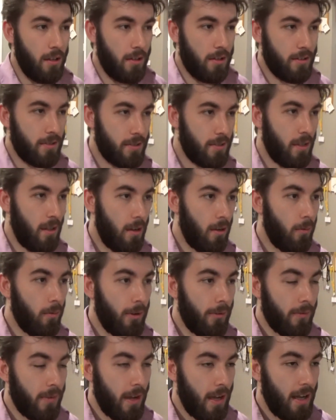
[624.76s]
So
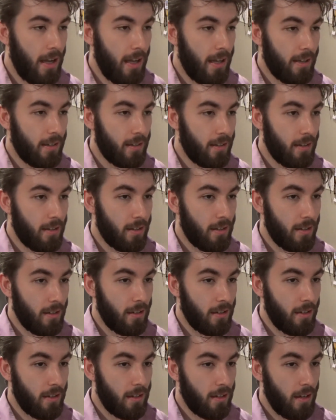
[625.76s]
we've got
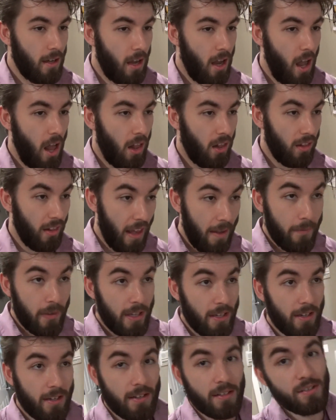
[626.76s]

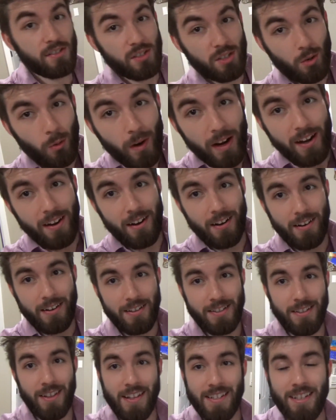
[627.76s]
11 squared,
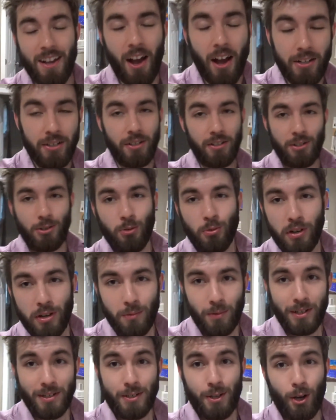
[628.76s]
so that's
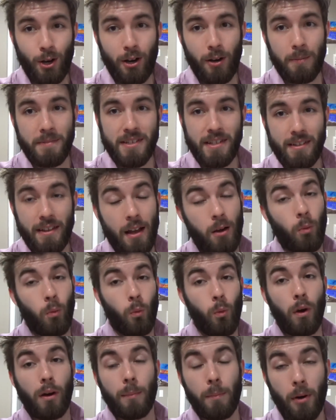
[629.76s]
121 terms in that
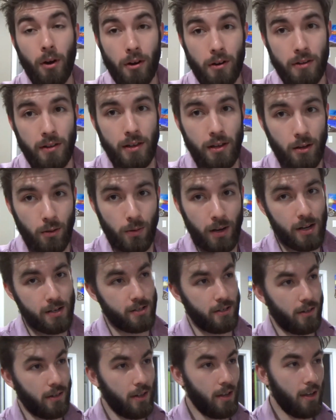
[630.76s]
one part of the equation.